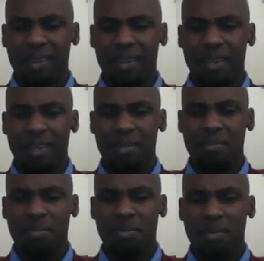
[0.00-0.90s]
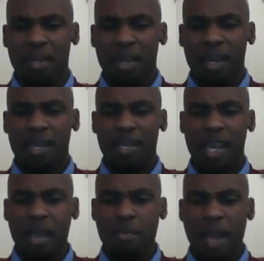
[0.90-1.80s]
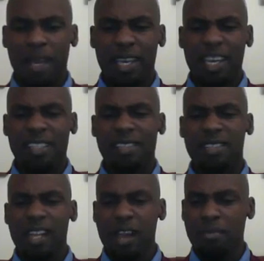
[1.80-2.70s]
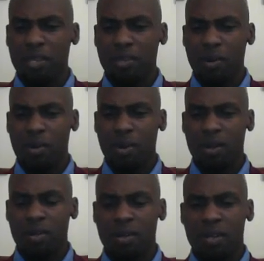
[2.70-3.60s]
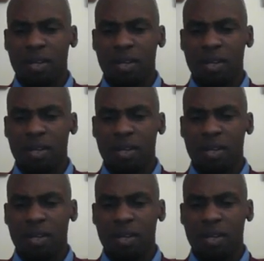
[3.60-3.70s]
and then came back in, slammed the door,